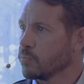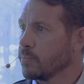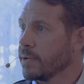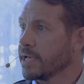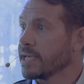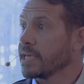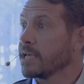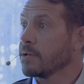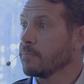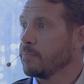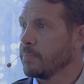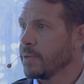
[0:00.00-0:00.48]

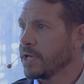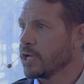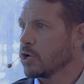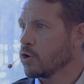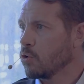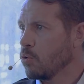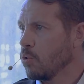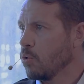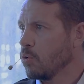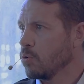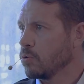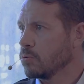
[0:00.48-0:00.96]
making
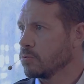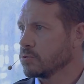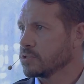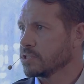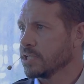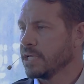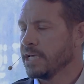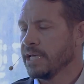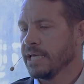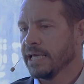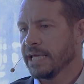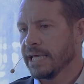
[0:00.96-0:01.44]
big
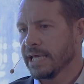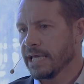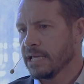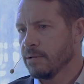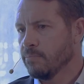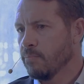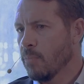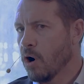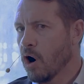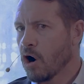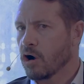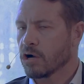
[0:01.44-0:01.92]
calls
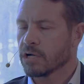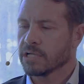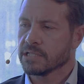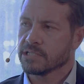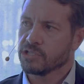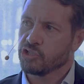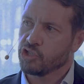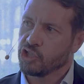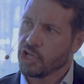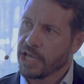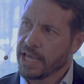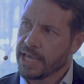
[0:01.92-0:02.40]
in
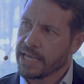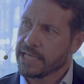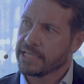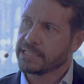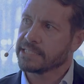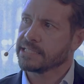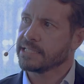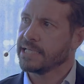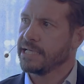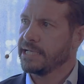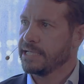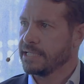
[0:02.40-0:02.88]
markets,
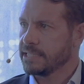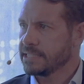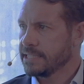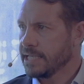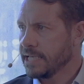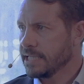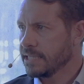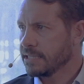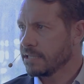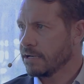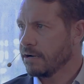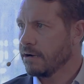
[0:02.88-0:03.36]
shares,
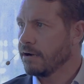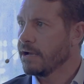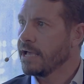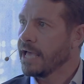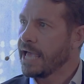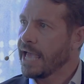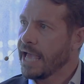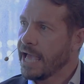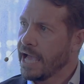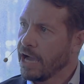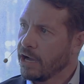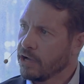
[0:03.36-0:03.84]
etc.,
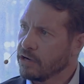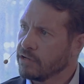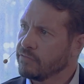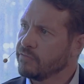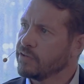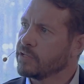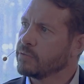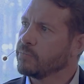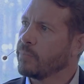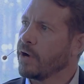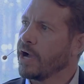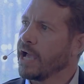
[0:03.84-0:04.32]
out of
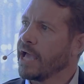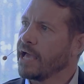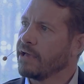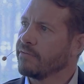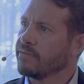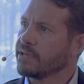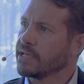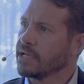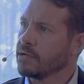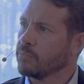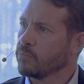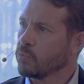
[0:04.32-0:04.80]
it by
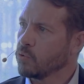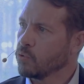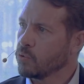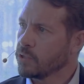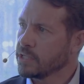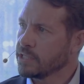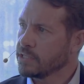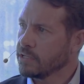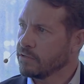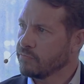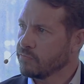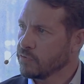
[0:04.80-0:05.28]
having a
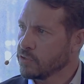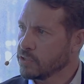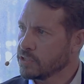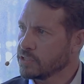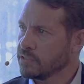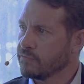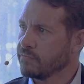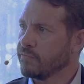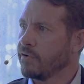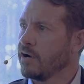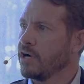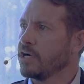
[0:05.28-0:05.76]
broadly
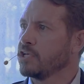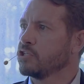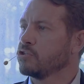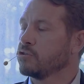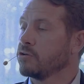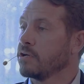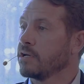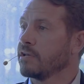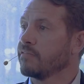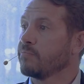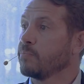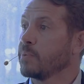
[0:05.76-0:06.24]
diversified.
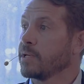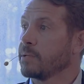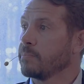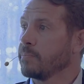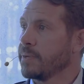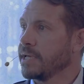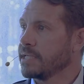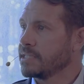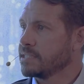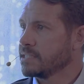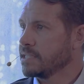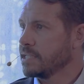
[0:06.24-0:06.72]
You don't have big
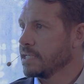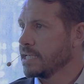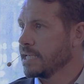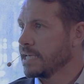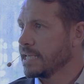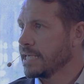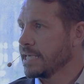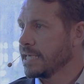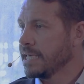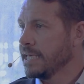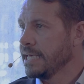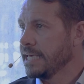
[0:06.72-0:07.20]
bets in
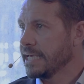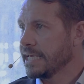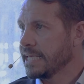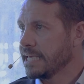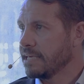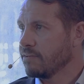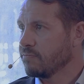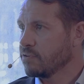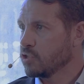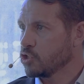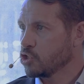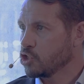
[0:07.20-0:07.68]
any
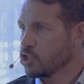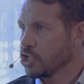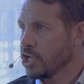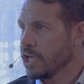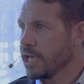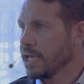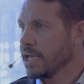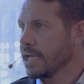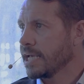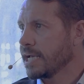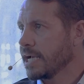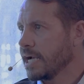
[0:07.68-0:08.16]
given
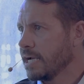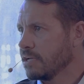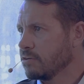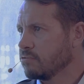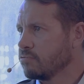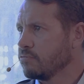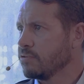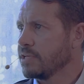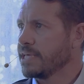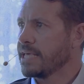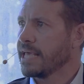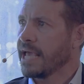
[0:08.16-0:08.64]
share,
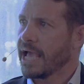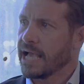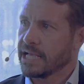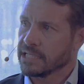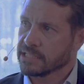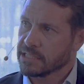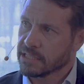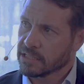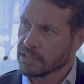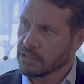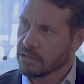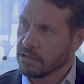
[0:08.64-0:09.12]
country,
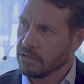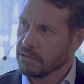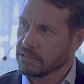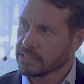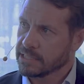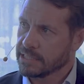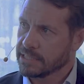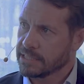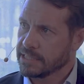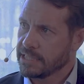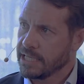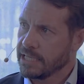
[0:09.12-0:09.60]
asset
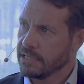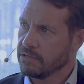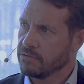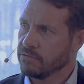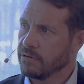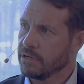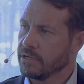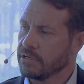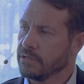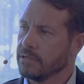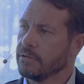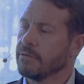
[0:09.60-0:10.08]
class,
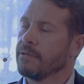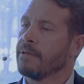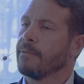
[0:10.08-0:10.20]
etc.,